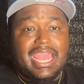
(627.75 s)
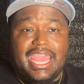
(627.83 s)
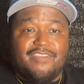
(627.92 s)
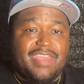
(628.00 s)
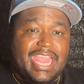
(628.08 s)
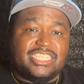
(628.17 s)

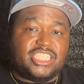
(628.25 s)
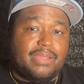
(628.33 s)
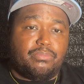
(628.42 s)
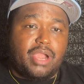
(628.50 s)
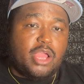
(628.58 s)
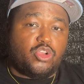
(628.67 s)
if A.J.
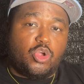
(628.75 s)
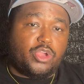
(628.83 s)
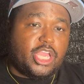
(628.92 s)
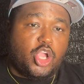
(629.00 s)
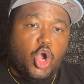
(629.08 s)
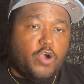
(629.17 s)
Brown don't
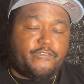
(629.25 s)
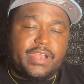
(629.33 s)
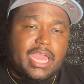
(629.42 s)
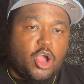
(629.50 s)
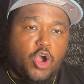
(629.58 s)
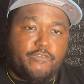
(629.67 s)
get called for
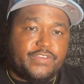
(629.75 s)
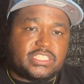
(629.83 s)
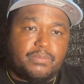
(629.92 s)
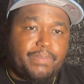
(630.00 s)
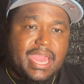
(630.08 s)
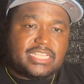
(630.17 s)
that
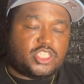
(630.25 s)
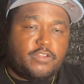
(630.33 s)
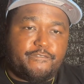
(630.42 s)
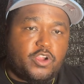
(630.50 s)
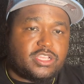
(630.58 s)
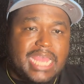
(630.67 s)
offensive pass
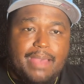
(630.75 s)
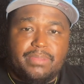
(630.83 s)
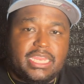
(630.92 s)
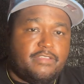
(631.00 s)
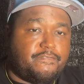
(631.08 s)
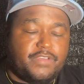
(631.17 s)
interference, I
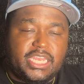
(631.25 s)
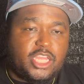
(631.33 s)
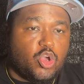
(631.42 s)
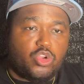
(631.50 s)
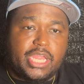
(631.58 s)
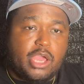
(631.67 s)
believe Philly
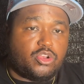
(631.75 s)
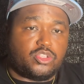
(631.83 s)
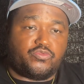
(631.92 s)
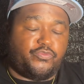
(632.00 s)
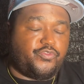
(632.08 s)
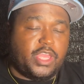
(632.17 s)
go down this
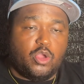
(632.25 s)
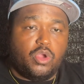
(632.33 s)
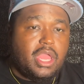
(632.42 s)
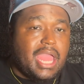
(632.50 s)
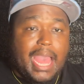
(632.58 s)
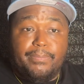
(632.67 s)
field.
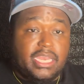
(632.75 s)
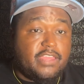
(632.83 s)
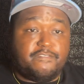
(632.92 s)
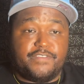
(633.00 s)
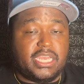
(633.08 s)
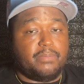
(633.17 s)
I believe
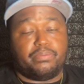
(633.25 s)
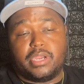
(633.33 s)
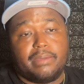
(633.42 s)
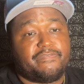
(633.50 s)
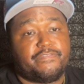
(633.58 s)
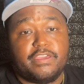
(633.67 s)
Philly put
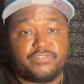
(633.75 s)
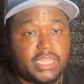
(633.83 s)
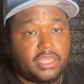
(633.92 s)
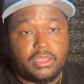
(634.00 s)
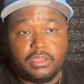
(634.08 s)
up 50.